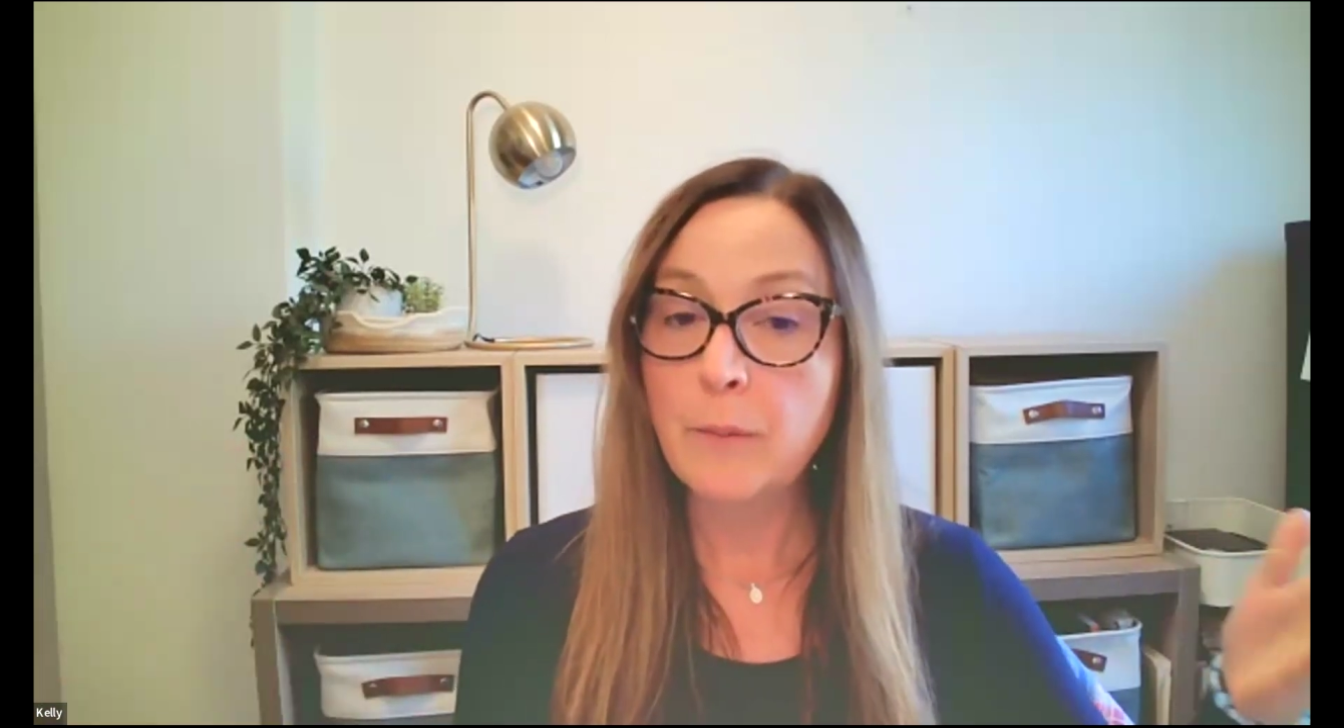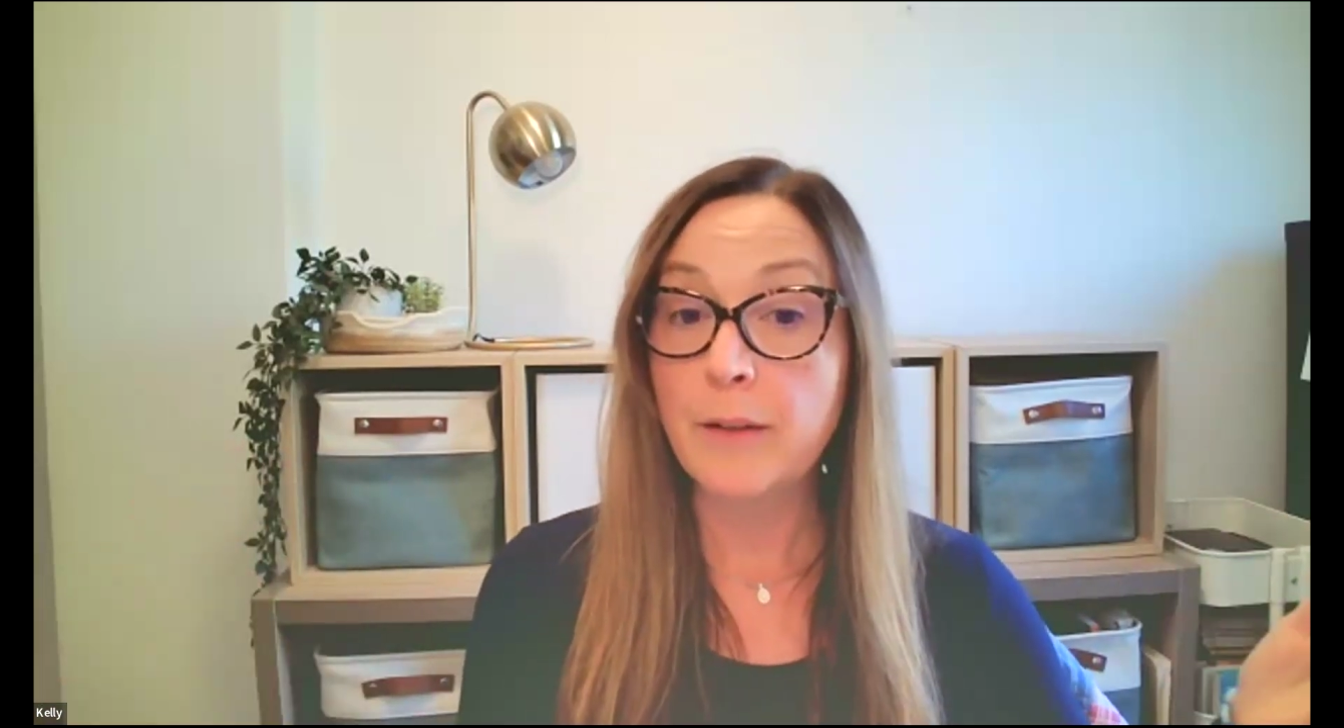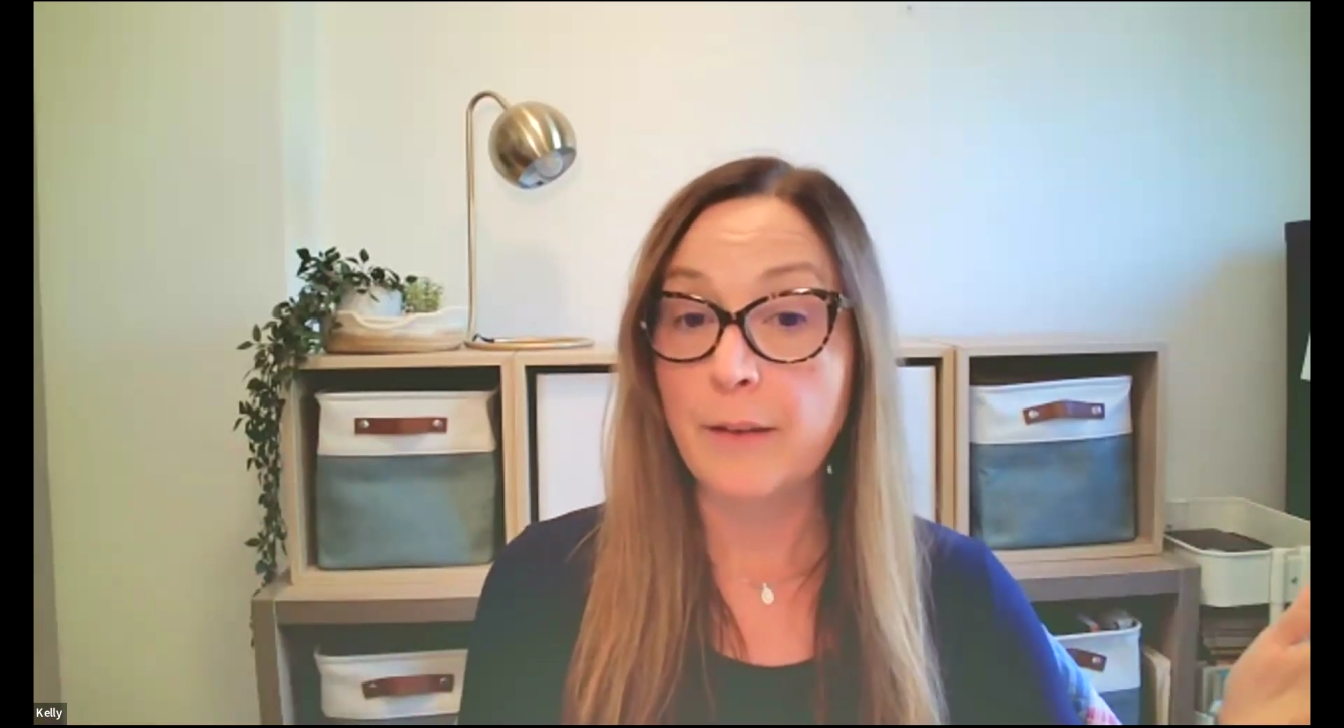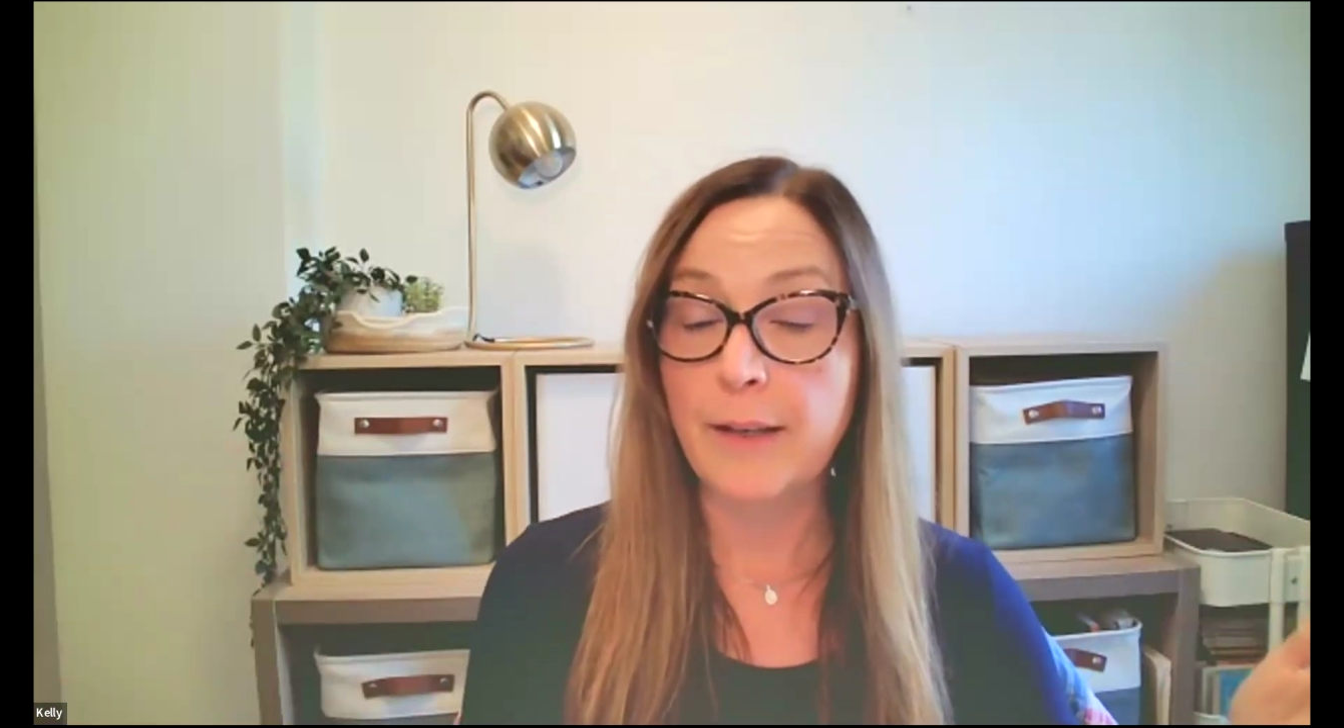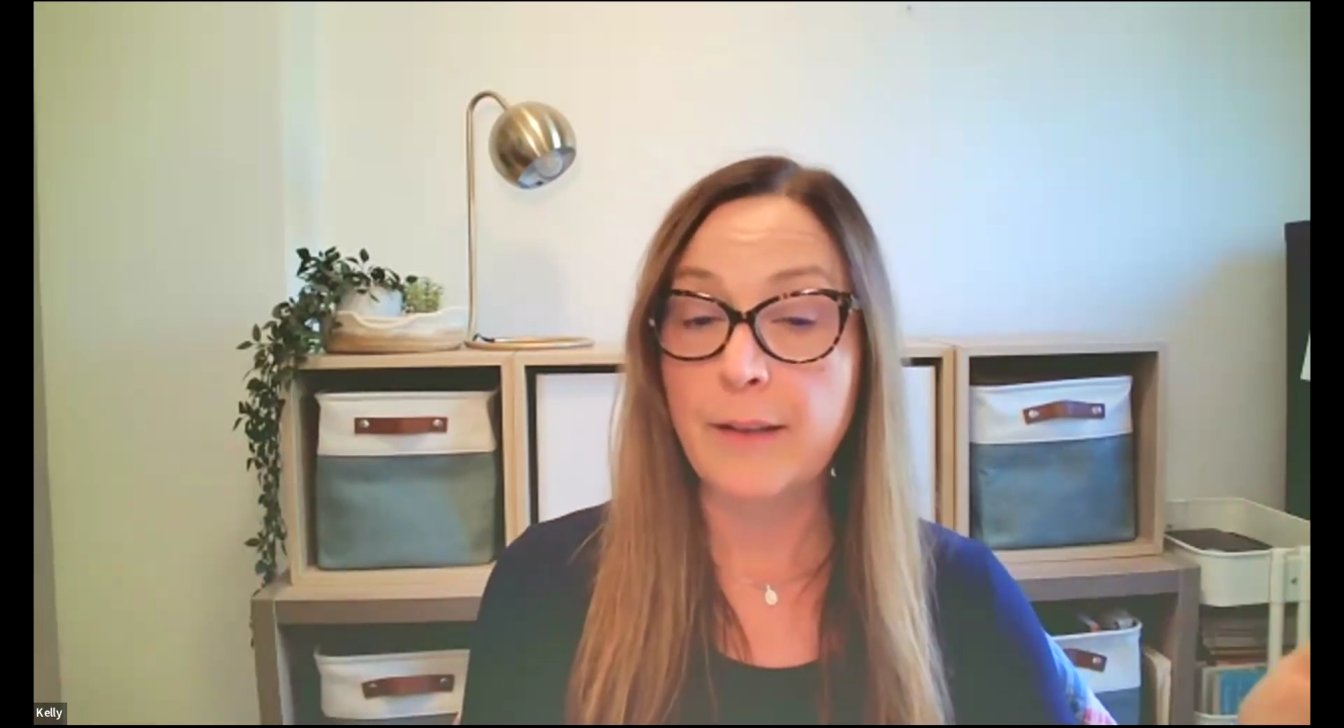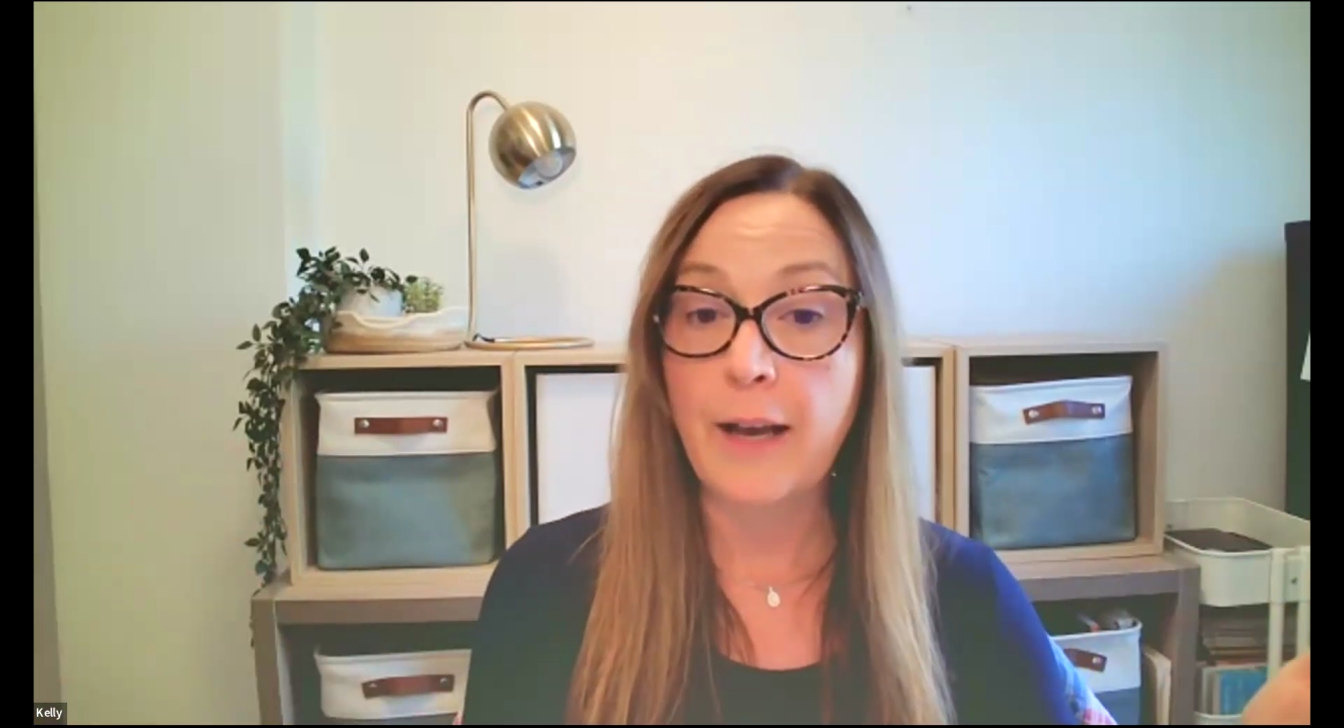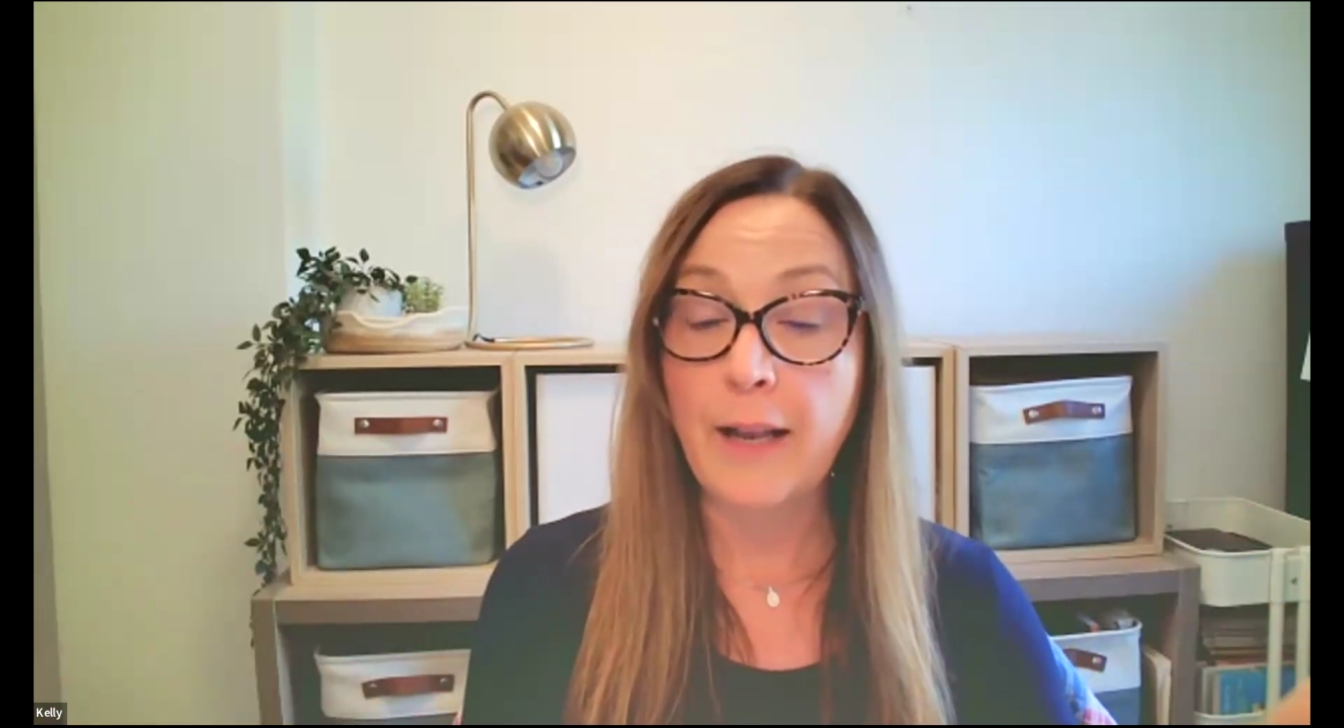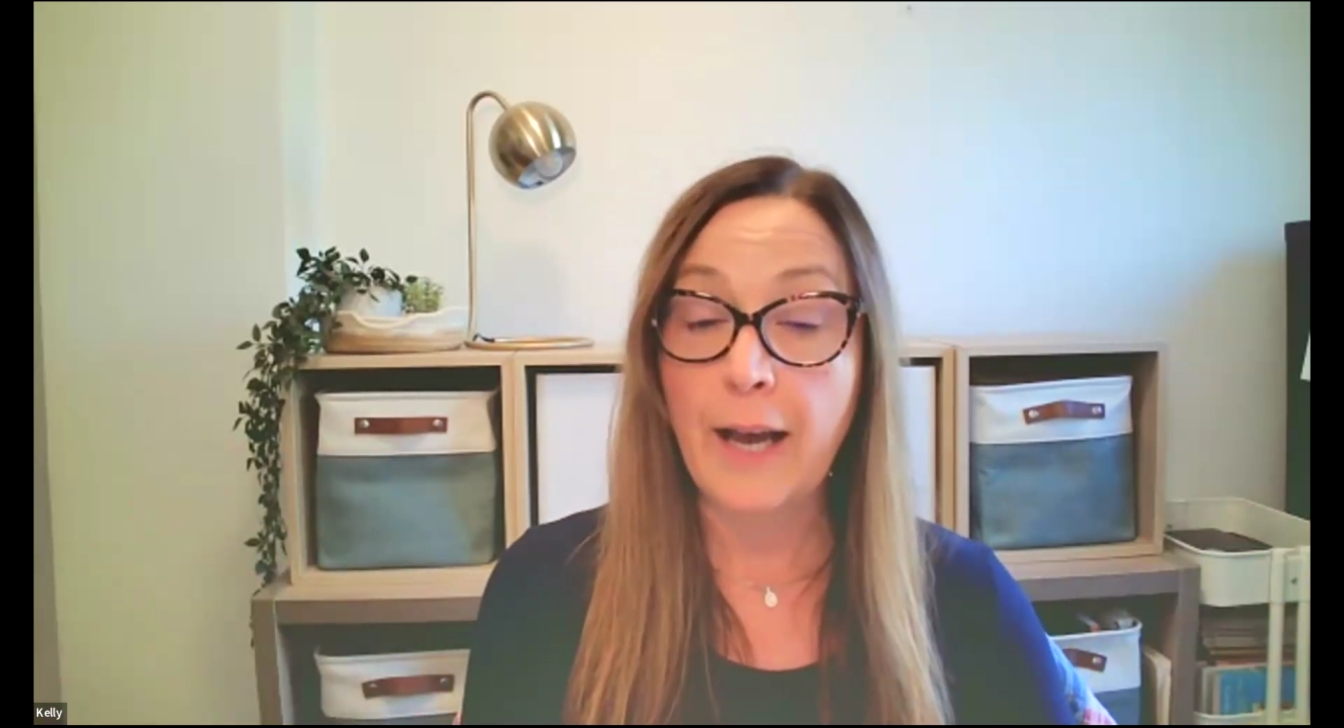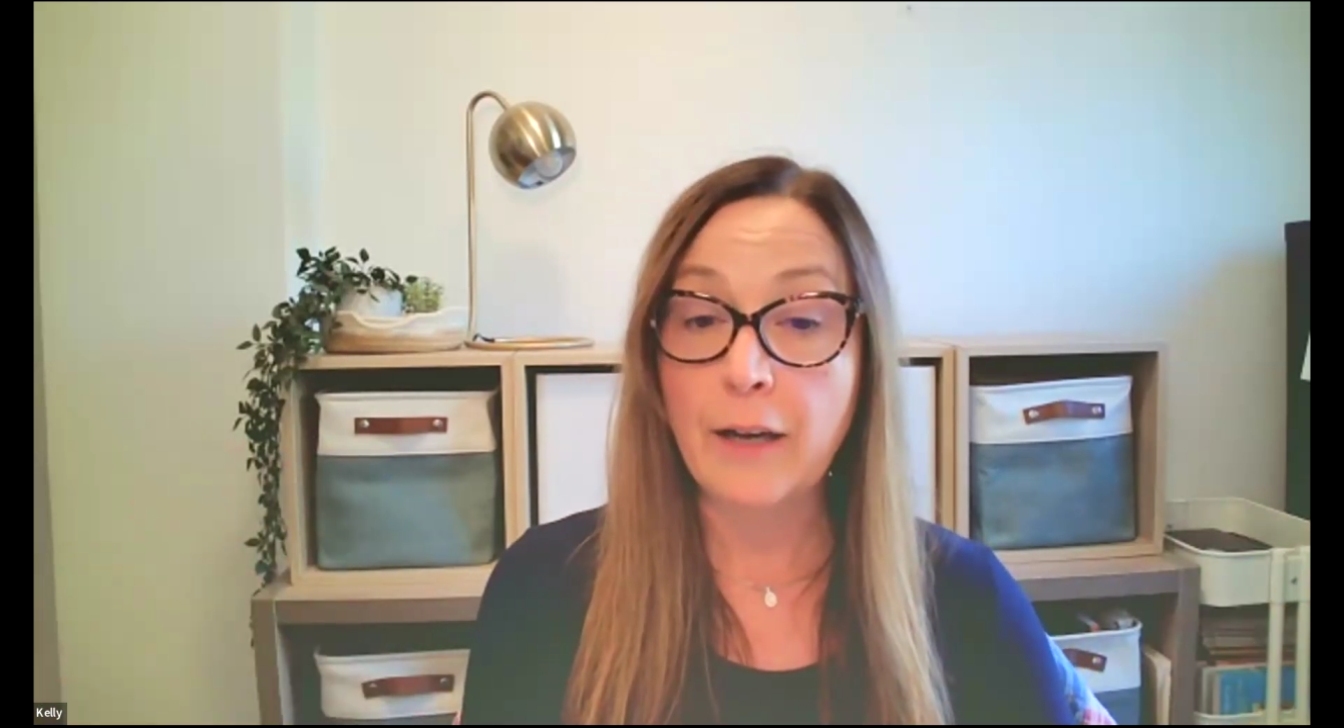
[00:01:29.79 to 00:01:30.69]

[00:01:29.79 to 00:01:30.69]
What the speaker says: payment like that